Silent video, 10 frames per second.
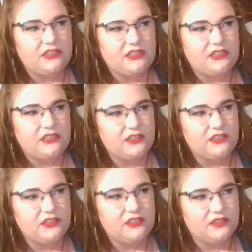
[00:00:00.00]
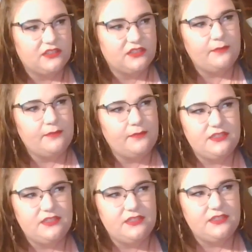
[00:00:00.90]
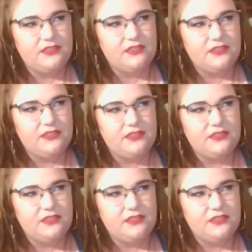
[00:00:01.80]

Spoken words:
alignments, or because we've